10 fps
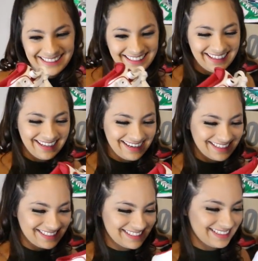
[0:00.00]

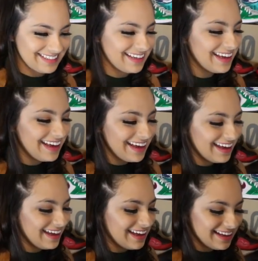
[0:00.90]
collection.
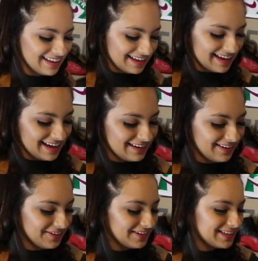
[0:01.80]
I
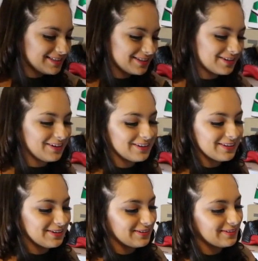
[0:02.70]
don't know what these are called
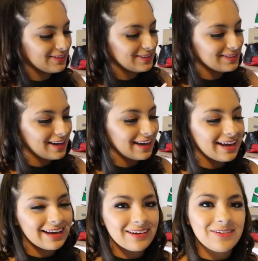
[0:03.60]
though, so I
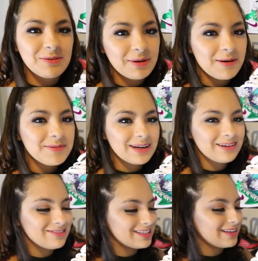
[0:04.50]
can't give you the proper
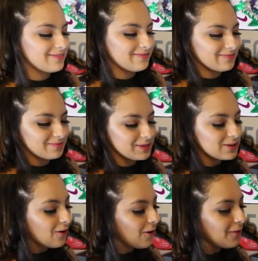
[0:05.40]
name to them. But
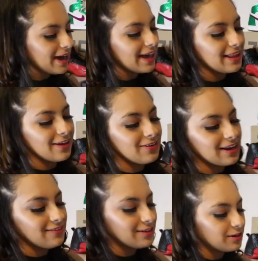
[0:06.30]
they're all white and they only
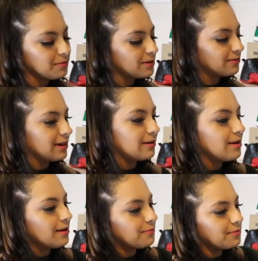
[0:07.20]
have a little bit of red.
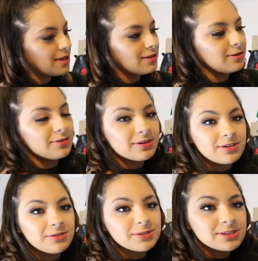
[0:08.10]
But you,
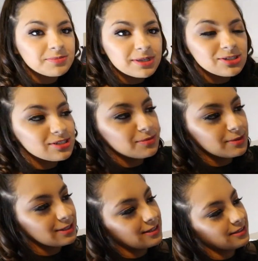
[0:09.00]
you smudged them
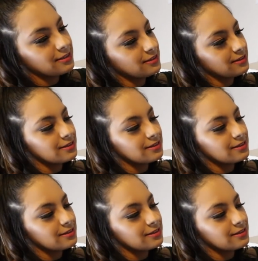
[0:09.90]
right there.